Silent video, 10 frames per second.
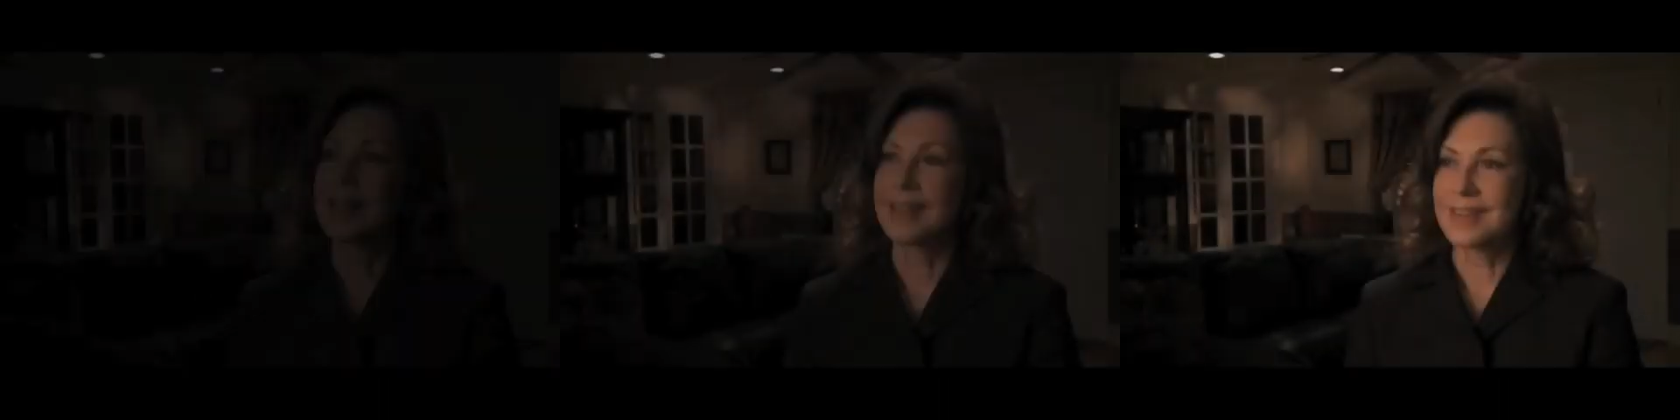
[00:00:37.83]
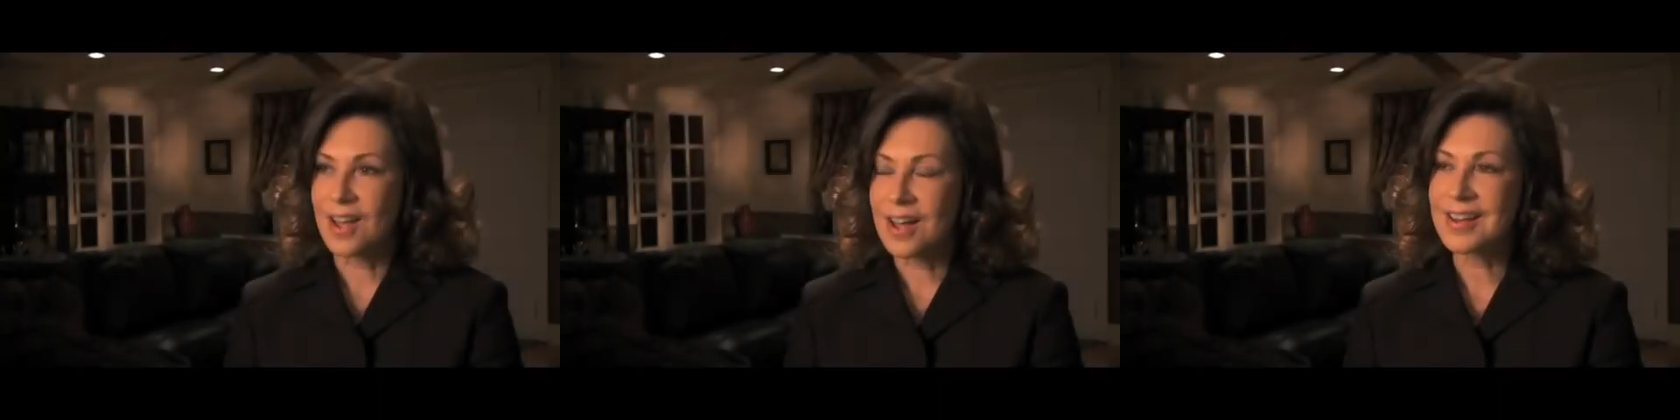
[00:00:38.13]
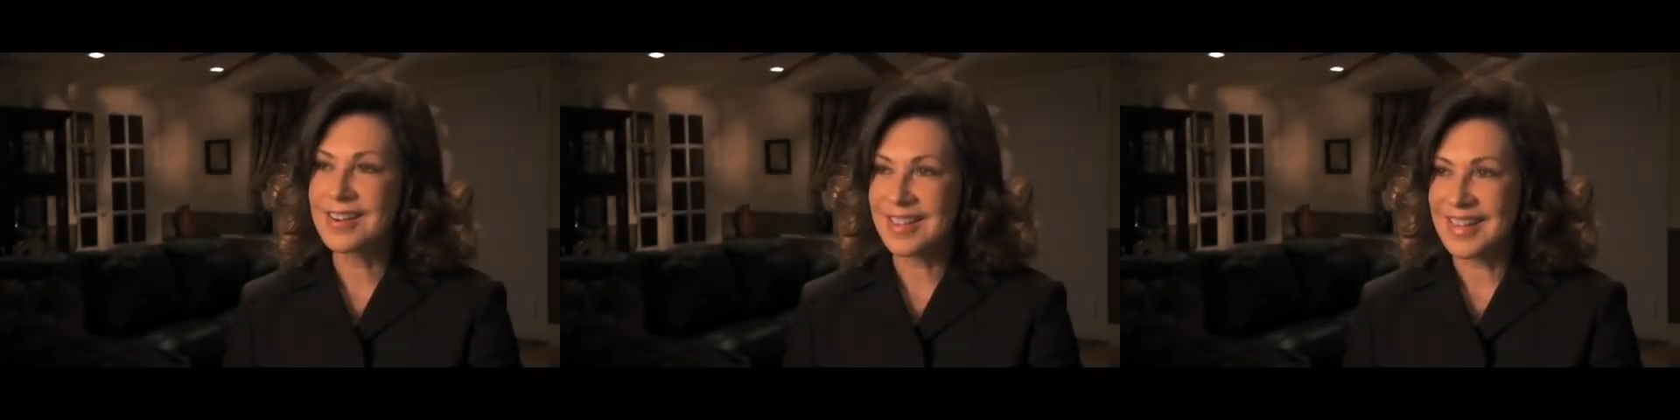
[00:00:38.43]

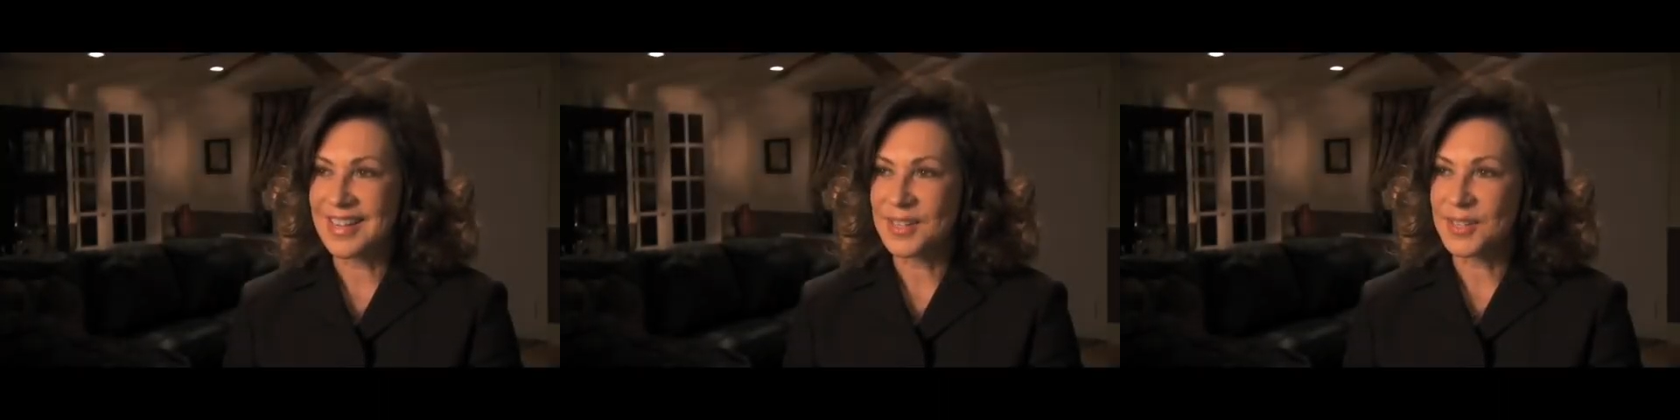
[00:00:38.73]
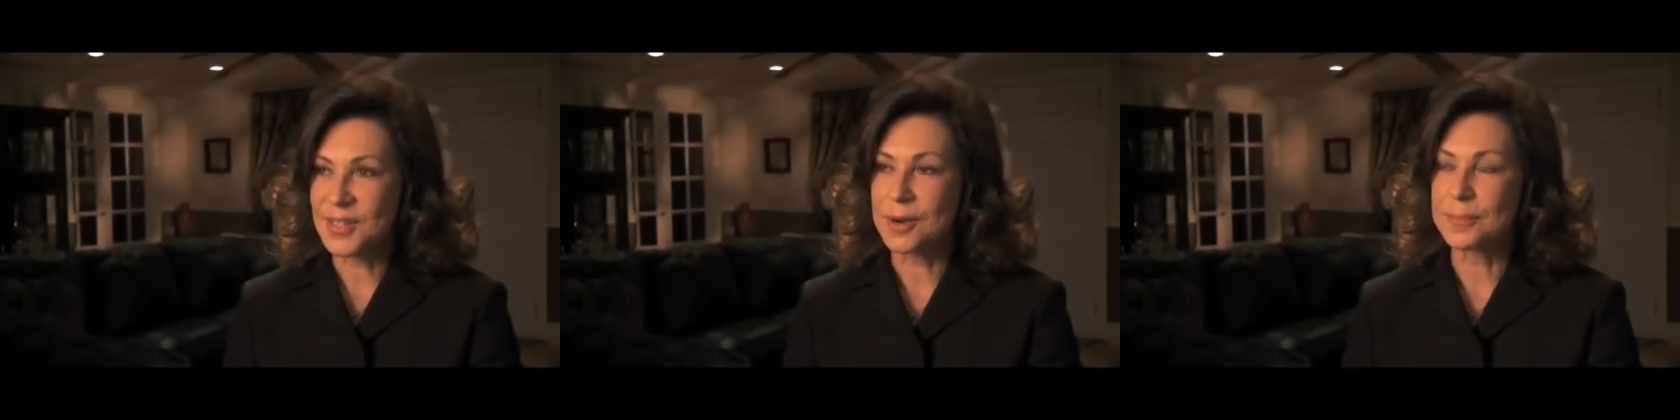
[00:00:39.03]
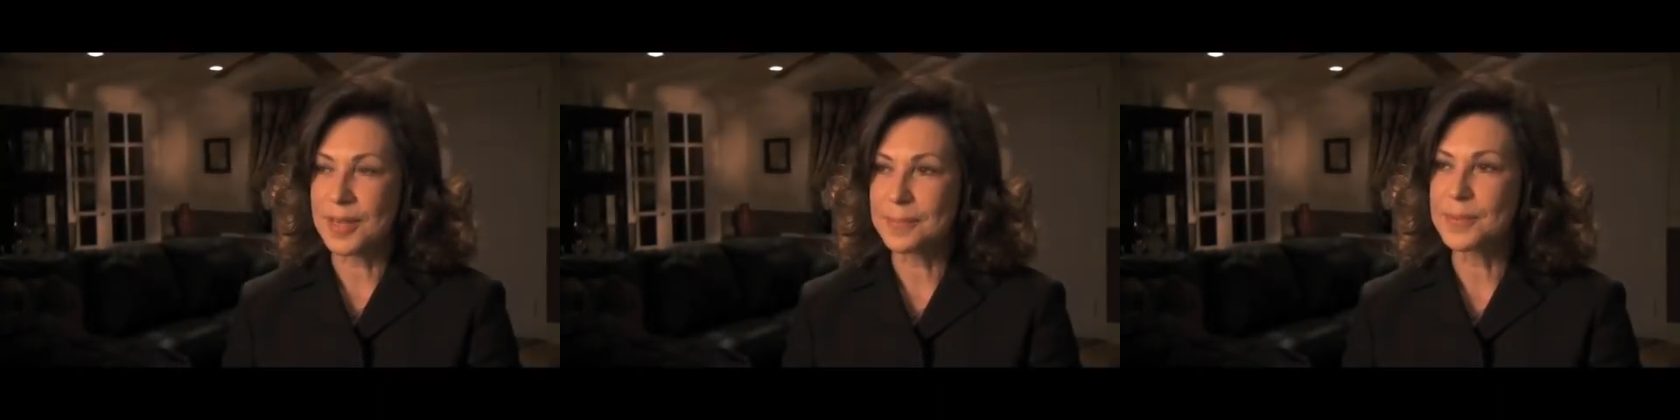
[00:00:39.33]
Non-theists are
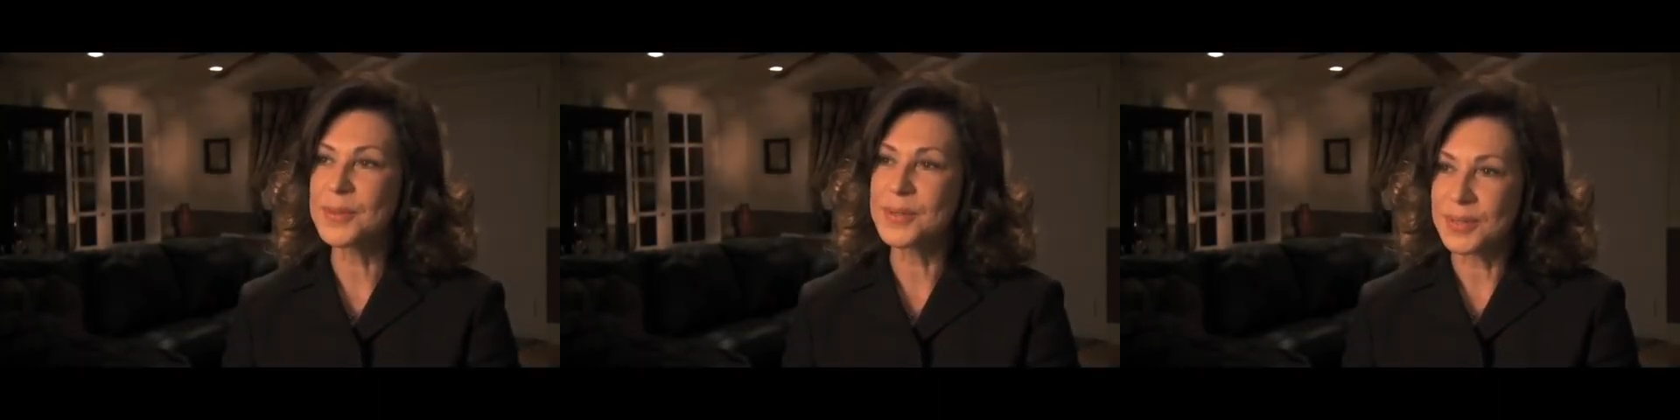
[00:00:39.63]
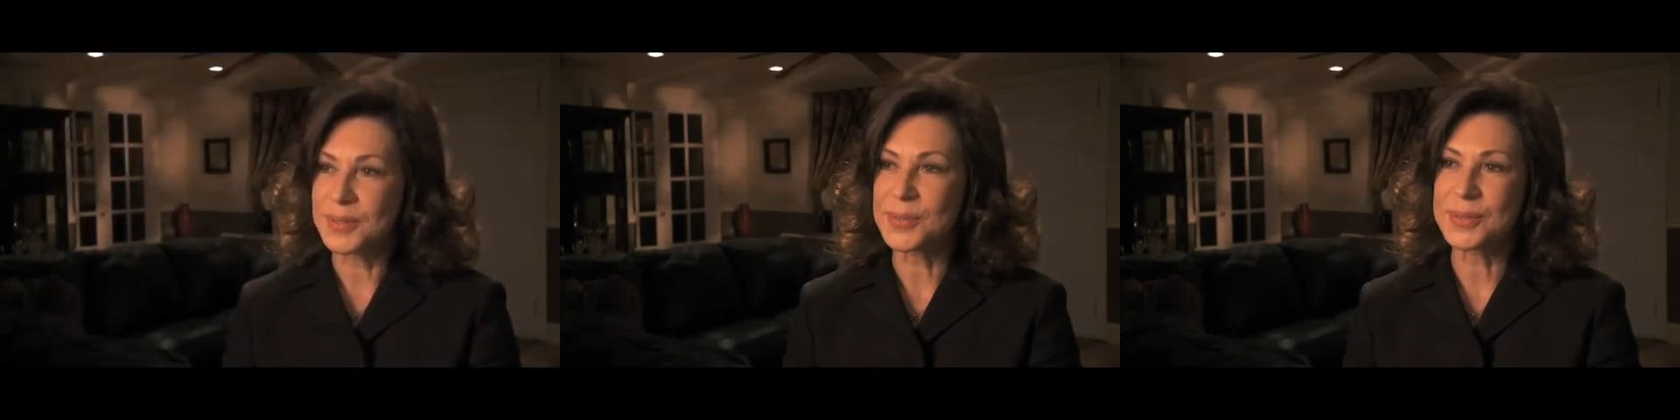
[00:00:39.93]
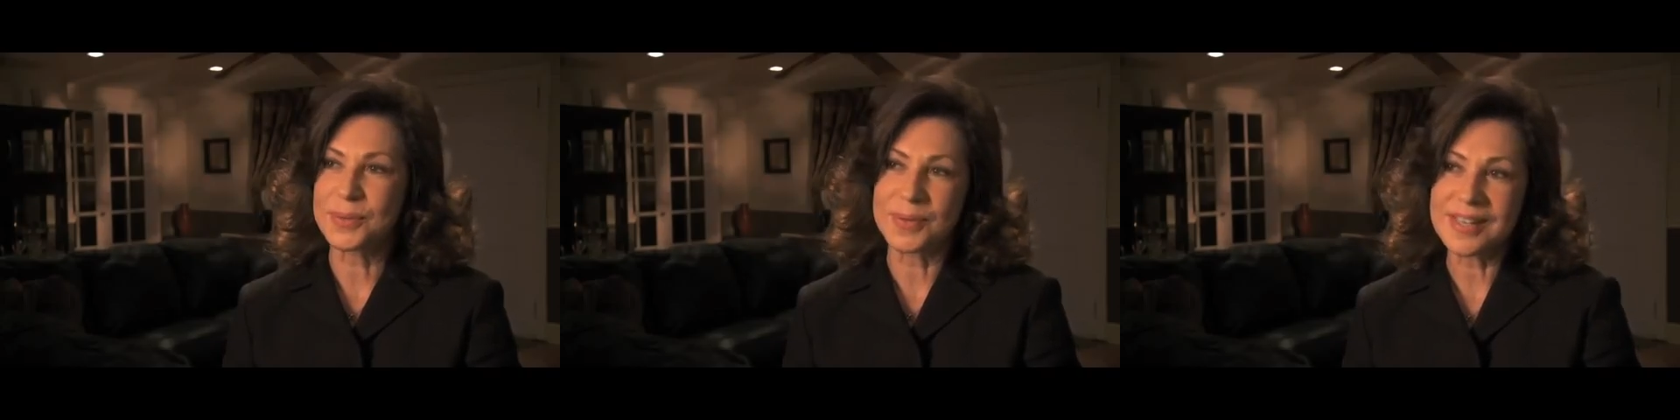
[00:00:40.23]
people who use
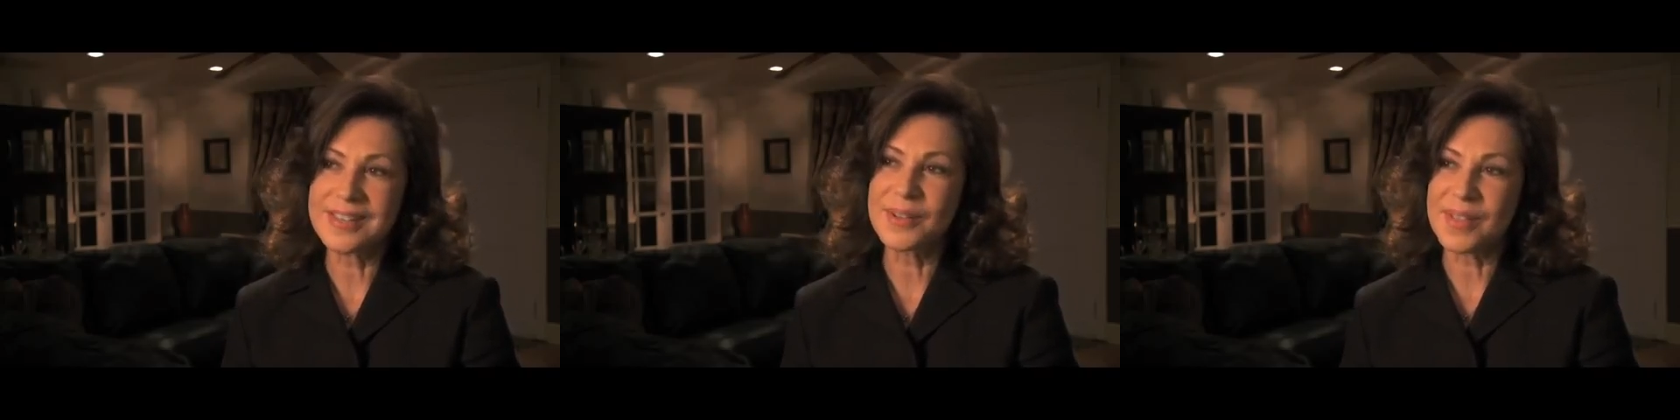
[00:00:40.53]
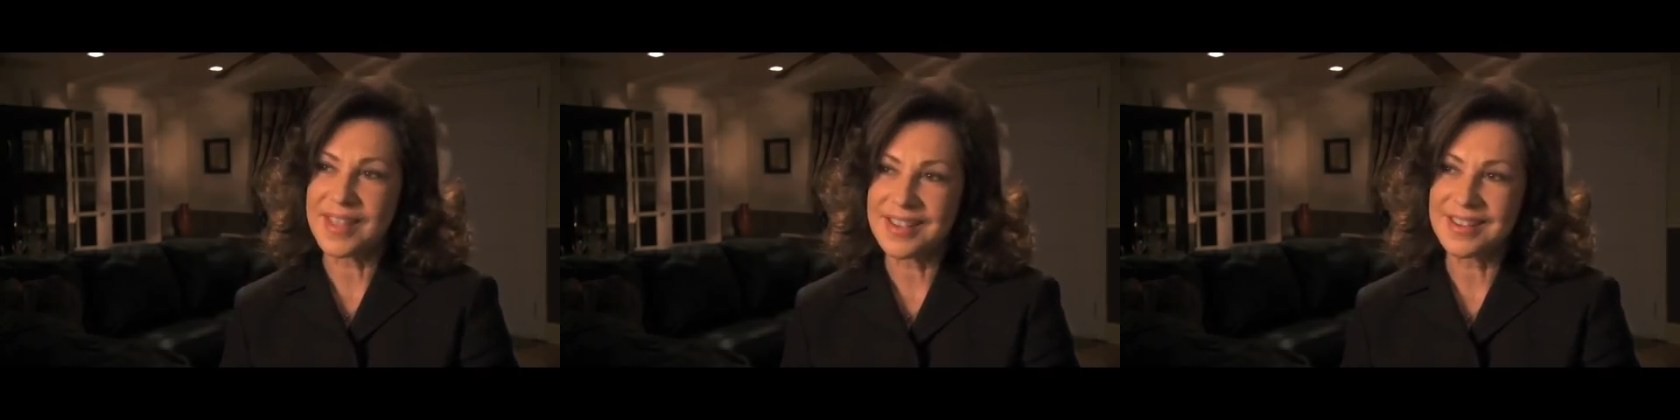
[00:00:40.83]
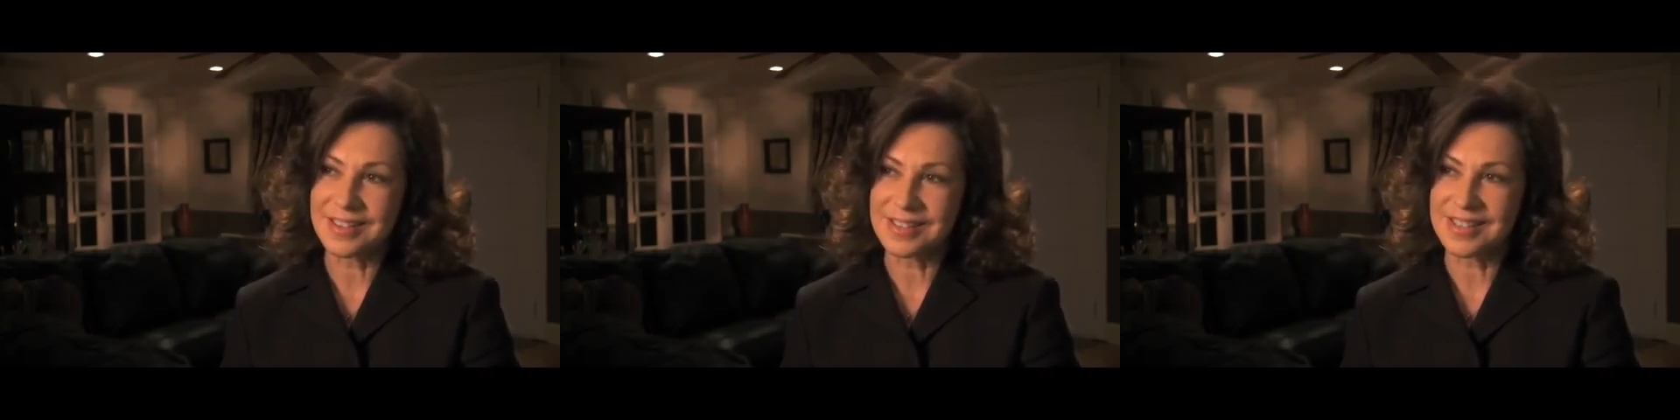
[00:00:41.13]
critical
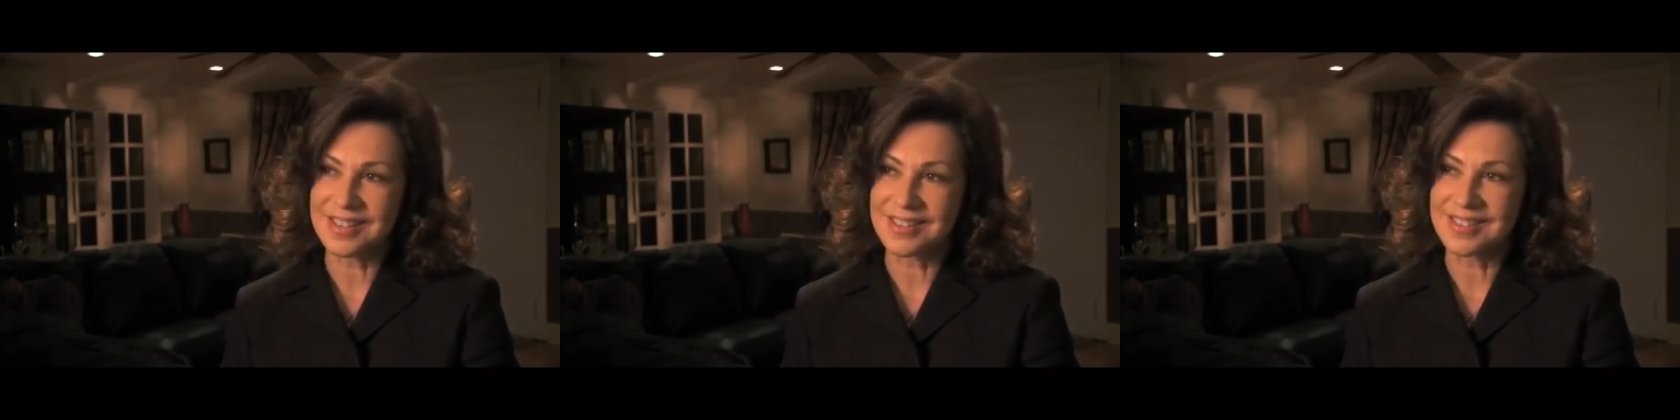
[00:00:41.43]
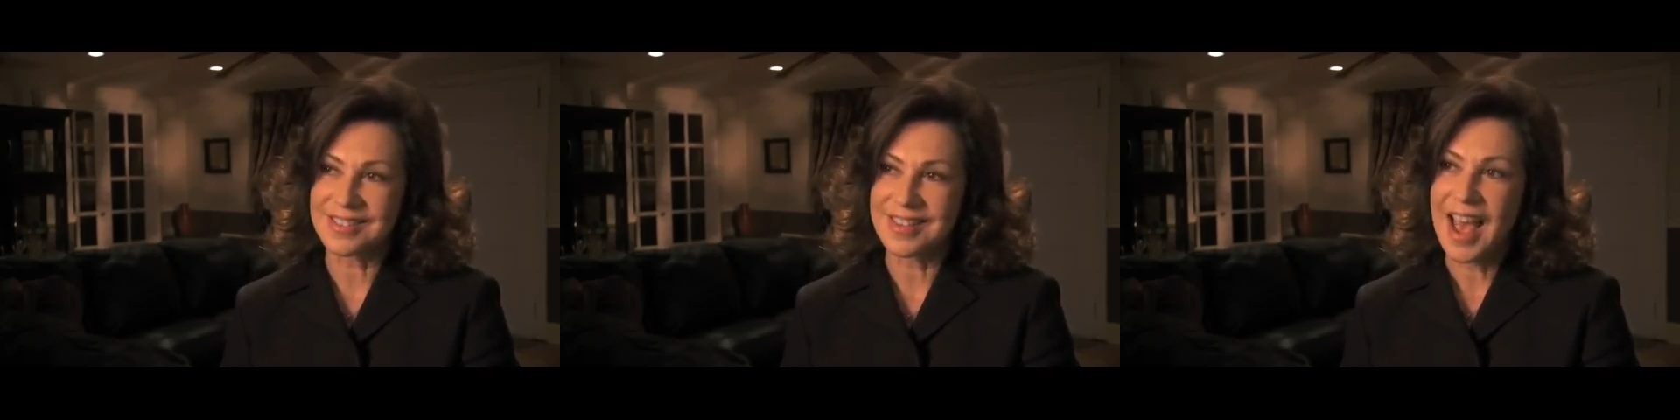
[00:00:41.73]
thinking skills